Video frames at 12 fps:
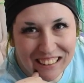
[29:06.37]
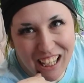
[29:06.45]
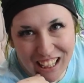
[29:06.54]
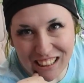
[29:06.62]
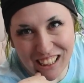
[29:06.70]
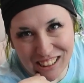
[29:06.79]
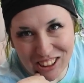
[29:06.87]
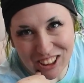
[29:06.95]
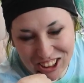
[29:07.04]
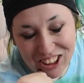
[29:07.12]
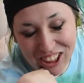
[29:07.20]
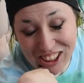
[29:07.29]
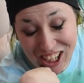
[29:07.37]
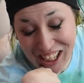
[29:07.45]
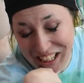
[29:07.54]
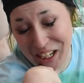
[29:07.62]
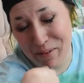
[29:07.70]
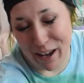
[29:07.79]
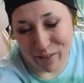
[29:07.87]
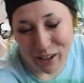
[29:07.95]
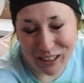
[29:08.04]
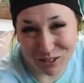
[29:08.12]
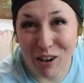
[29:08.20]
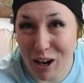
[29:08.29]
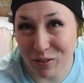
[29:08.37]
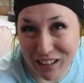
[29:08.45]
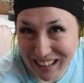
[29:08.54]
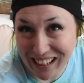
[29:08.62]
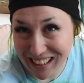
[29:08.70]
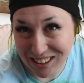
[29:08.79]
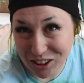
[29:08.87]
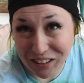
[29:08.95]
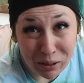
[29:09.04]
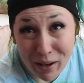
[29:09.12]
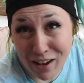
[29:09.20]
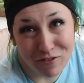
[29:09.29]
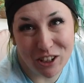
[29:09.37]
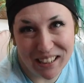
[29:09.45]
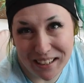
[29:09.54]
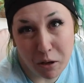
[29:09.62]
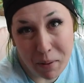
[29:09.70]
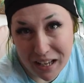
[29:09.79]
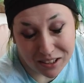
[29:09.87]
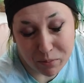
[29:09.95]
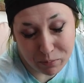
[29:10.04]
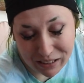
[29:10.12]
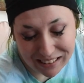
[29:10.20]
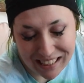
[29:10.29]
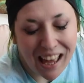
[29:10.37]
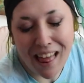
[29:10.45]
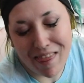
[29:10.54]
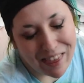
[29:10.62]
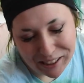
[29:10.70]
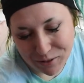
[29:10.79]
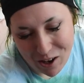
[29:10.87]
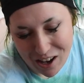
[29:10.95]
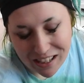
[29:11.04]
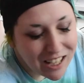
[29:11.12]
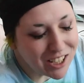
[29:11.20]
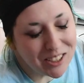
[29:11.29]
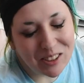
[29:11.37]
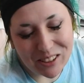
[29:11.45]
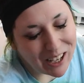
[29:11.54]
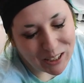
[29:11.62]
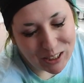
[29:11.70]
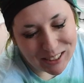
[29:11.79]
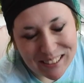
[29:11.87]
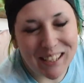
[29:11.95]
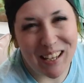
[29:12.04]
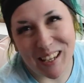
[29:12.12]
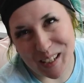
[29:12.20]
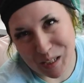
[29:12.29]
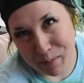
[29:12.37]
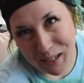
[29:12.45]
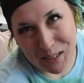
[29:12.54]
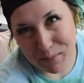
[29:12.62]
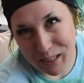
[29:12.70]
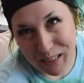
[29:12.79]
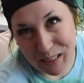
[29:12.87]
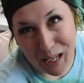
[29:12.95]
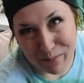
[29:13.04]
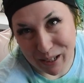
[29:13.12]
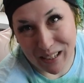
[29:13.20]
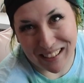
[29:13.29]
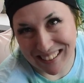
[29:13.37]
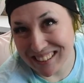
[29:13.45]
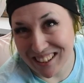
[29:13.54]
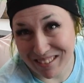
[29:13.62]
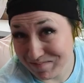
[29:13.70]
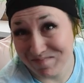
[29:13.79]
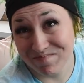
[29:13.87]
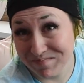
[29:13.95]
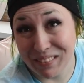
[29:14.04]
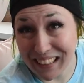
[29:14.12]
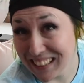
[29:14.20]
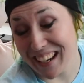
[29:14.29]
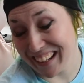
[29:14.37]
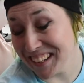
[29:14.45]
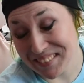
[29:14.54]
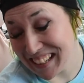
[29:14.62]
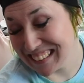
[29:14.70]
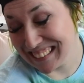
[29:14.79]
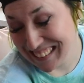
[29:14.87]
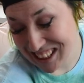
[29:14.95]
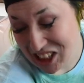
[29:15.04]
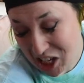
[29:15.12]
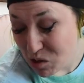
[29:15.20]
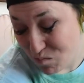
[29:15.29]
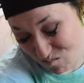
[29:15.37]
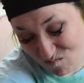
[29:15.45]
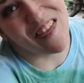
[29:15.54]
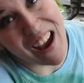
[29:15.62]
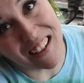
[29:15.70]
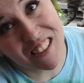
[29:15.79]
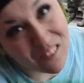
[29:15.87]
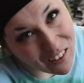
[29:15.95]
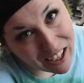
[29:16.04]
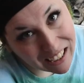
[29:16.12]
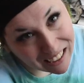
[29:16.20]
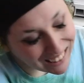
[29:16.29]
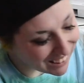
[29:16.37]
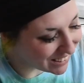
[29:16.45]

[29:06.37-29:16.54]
I tend to just start talking about what's wrong with it and showing him every little possible piece that's wrong. So now he just expects me to come in and start being a negative Nancy. So that's funny.